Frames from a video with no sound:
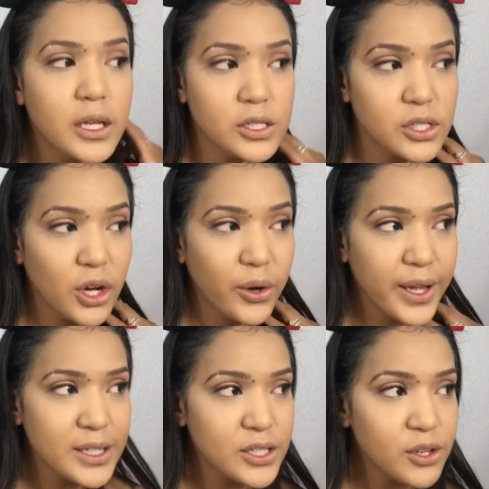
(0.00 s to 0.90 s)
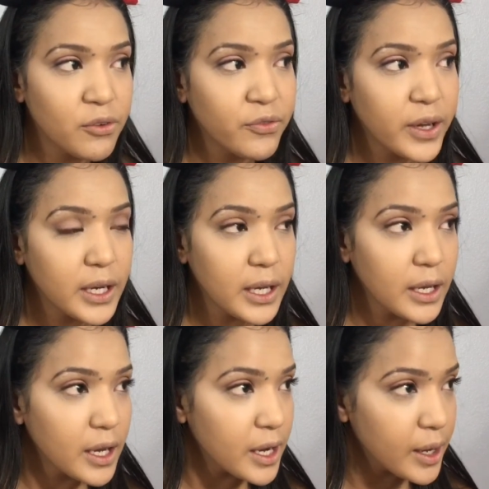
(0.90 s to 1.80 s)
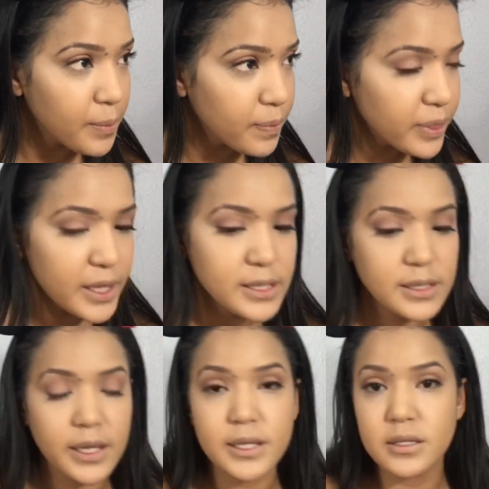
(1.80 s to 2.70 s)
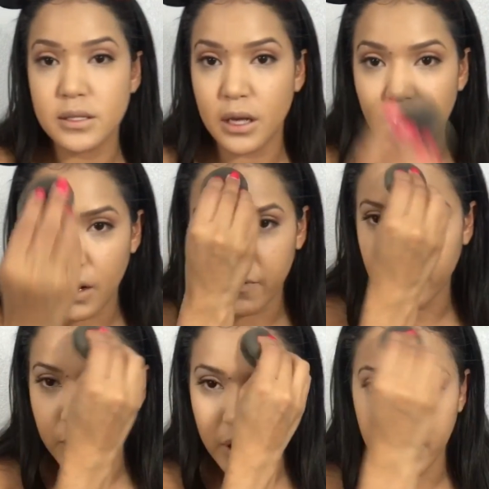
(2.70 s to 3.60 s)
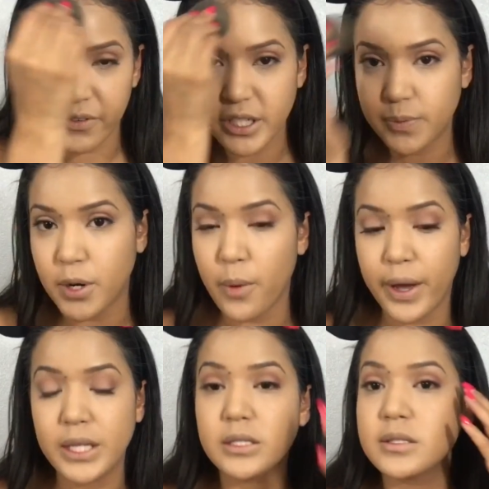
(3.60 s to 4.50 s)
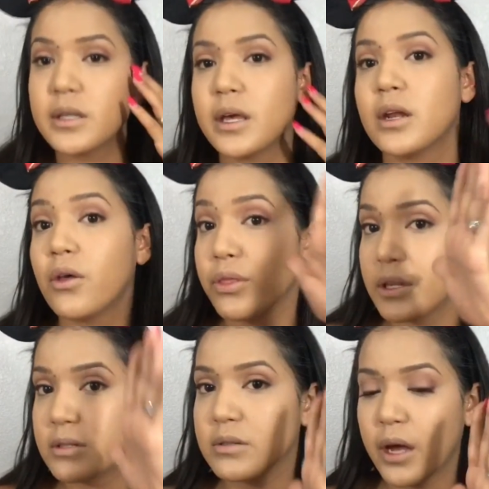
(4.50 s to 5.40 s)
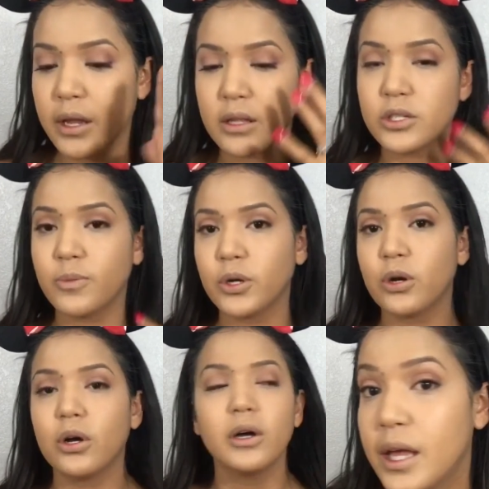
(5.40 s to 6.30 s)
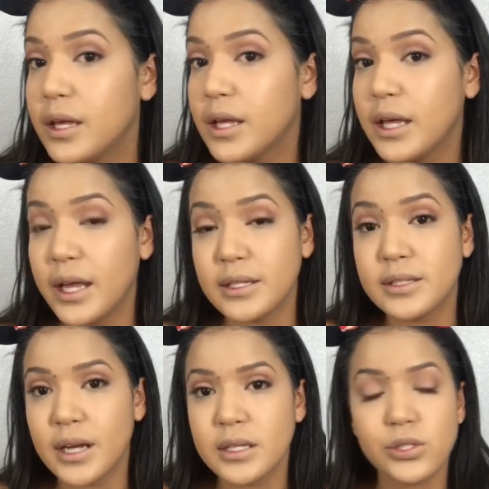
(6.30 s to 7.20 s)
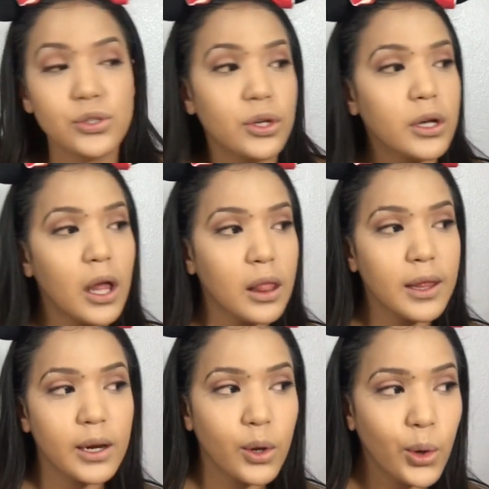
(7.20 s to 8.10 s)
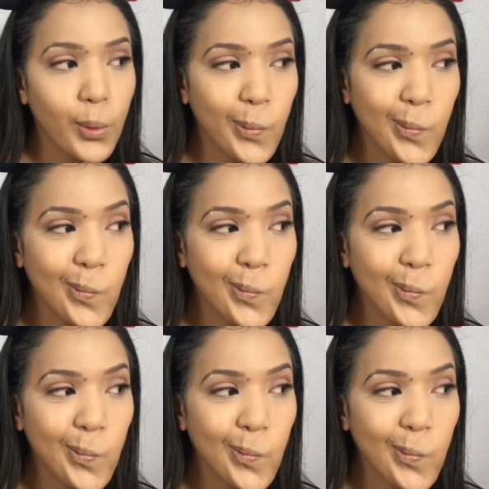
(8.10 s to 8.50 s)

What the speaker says: So it's so funny, this is a full coverage, but on my skin, on this side, the Dermacol, it does look a little